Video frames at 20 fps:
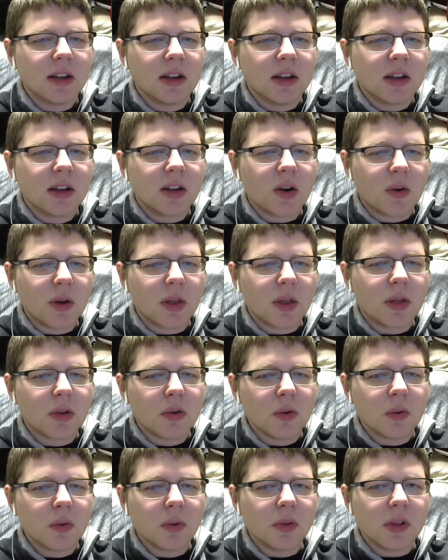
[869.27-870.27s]
going
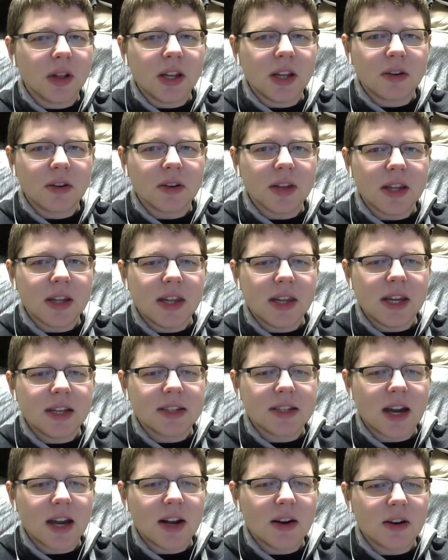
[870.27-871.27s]
through literally the
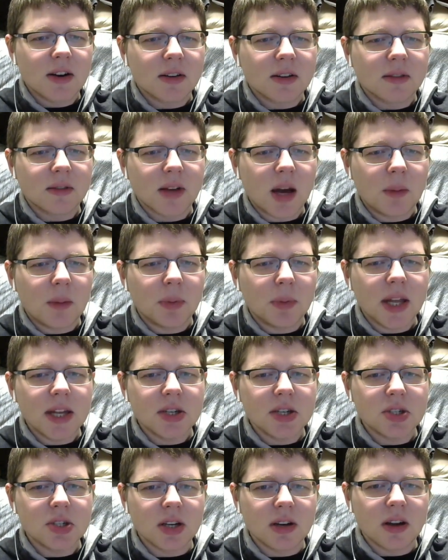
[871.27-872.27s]
entire
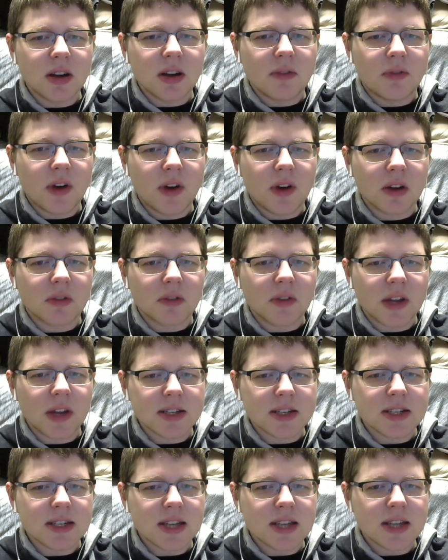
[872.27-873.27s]
compilation of Final
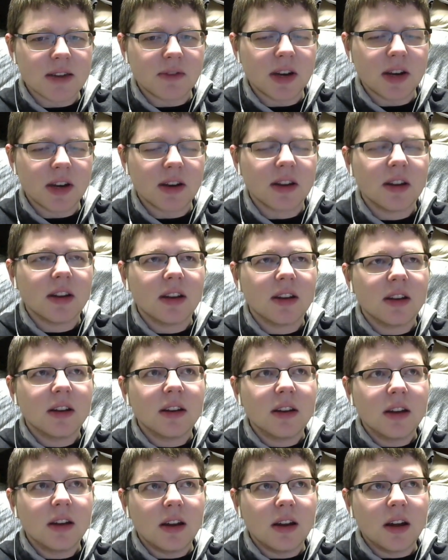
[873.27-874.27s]
Fantasy VII.
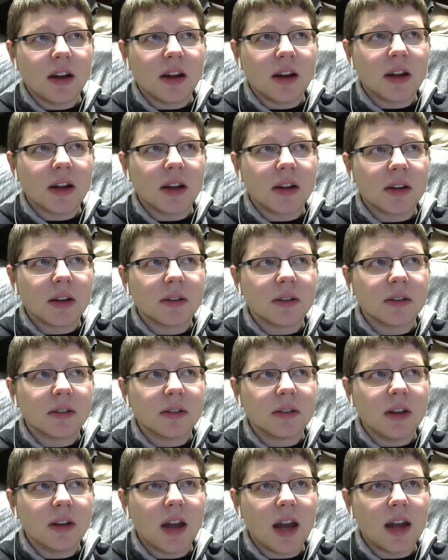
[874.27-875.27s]

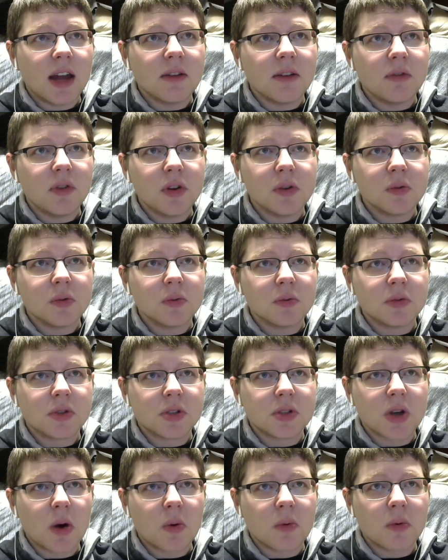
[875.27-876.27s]
And if you
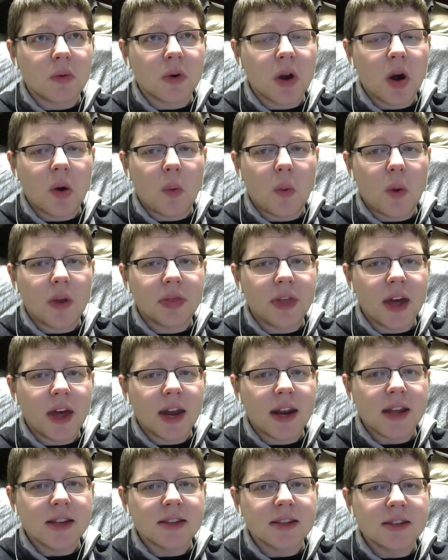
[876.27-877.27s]
don't know what that
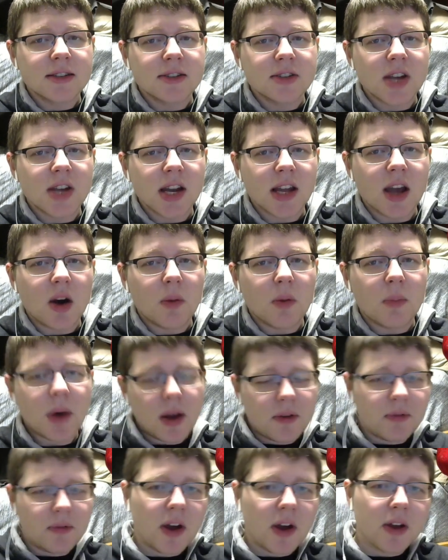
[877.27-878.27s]
is, check out
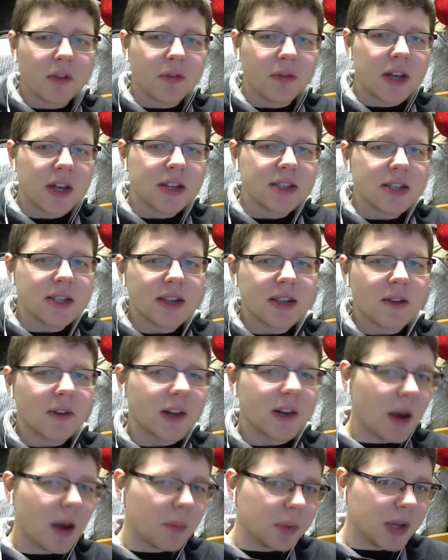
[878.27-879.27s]
my Final Fantasy
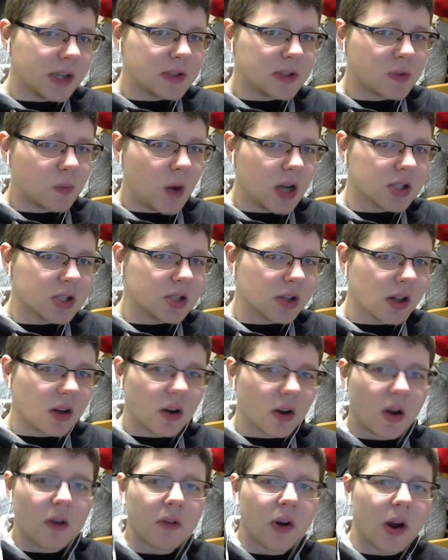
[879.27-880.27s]
VII compilation
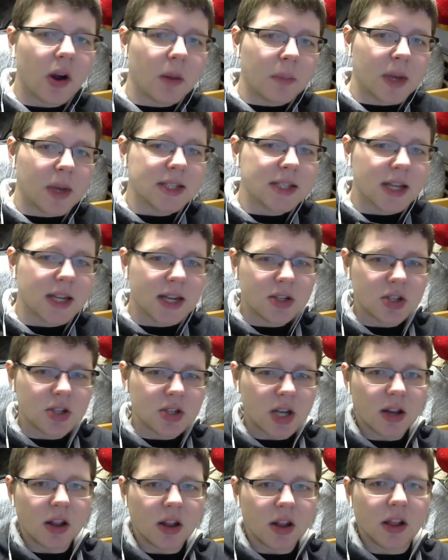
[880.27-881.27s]
watch-along over on my second
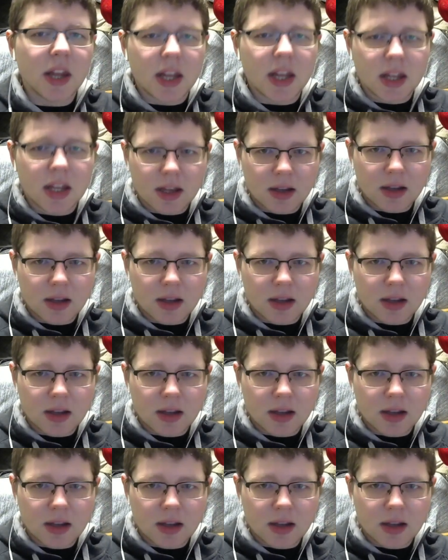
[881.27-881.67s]
channel. Link